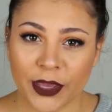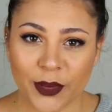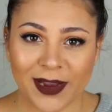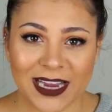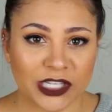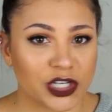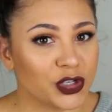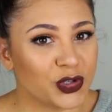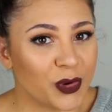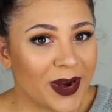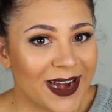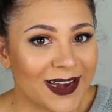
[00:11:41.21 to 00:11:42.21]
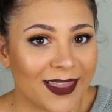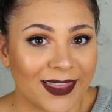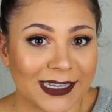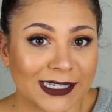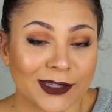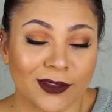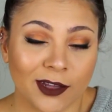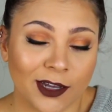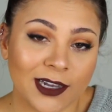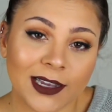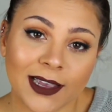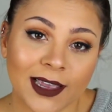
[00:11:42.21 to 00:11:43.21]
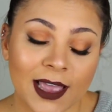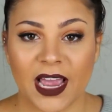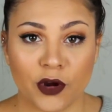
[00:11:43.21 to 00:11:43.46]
that you guys enjoyed this look,